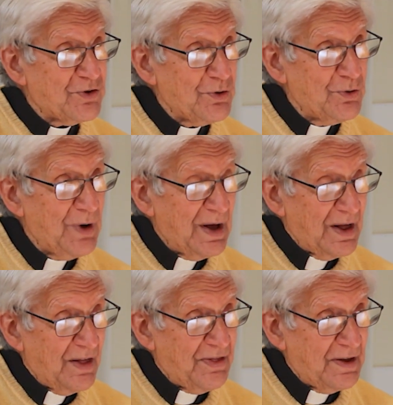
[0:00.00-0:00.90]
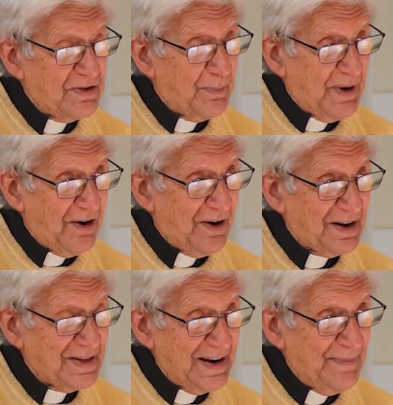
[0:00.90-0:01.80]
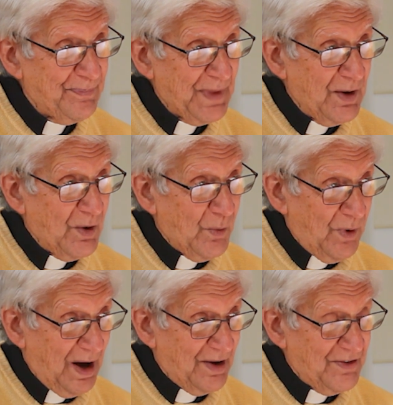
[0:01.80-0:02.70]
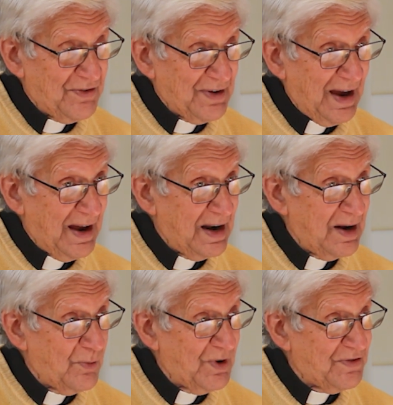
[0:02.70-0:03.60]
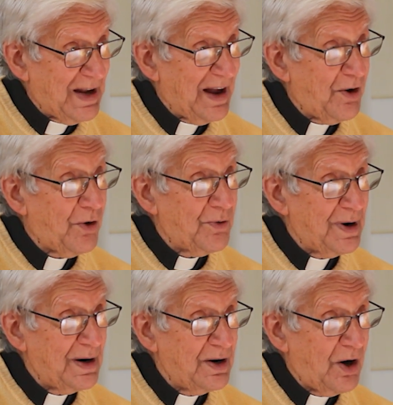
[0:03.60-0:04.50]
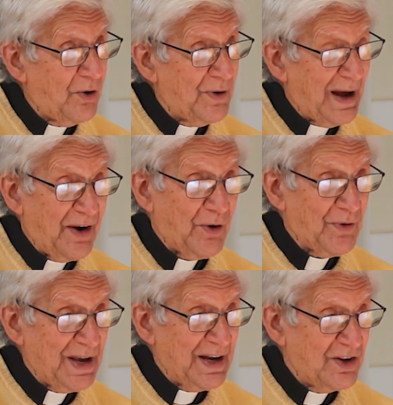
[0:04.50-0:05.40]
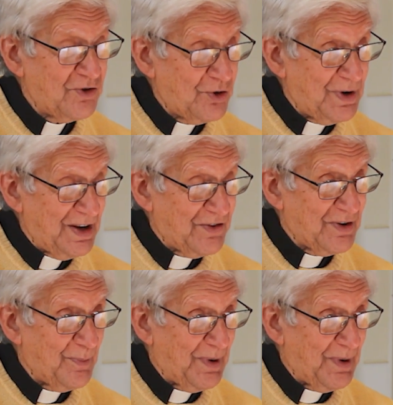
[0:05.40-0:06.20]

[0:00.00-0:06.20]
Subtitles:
to the paraclete was, and it was not known not only in Judaism,